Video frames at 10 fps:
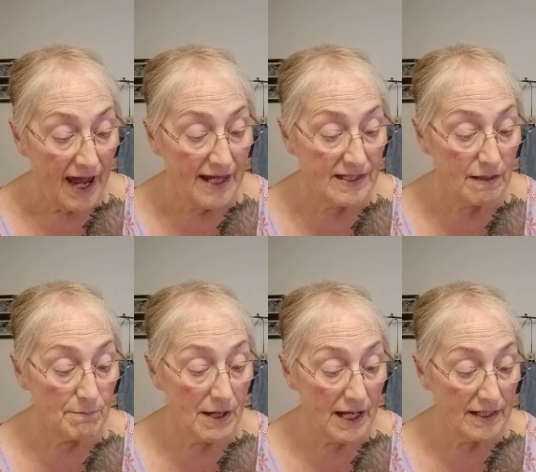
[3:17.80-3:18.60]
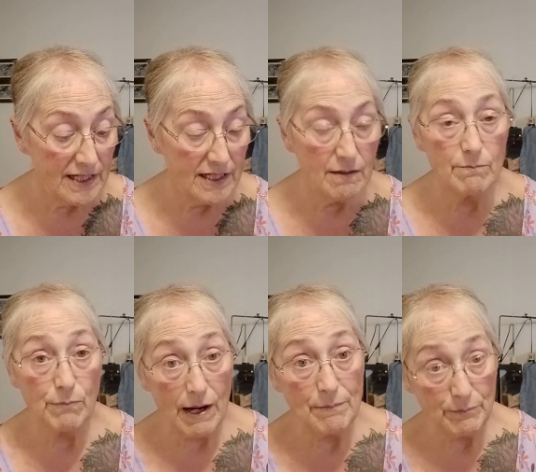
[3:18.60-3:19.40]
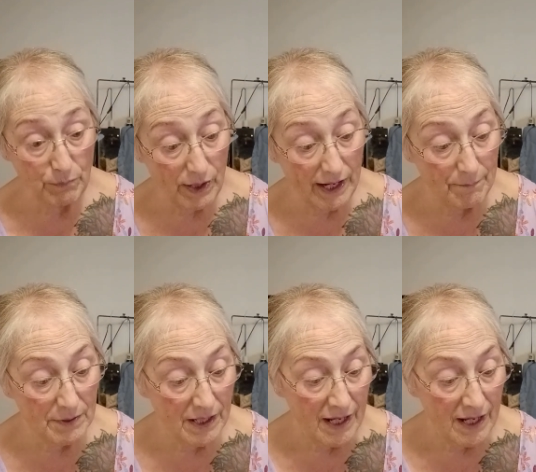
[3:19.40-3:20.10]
And then Monday, prep and prep,